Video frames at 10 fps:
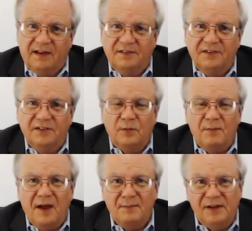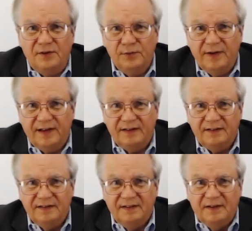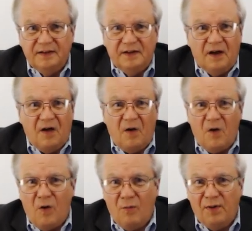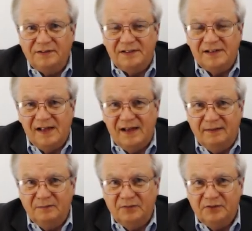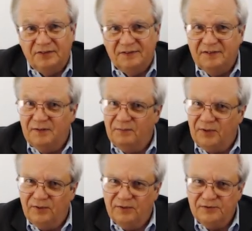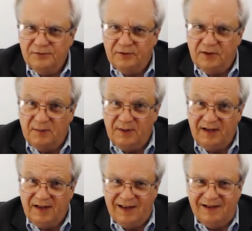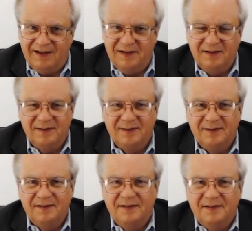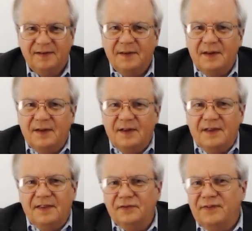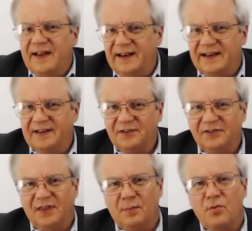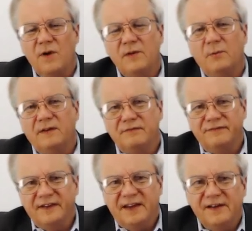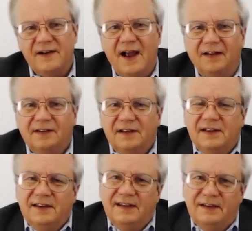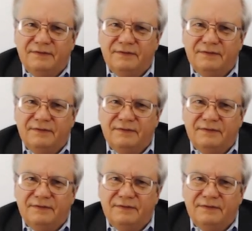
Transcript: and since we might be doing it a whole bunch of times, computers sure come in handy. This finally gets us to the point we can figure out the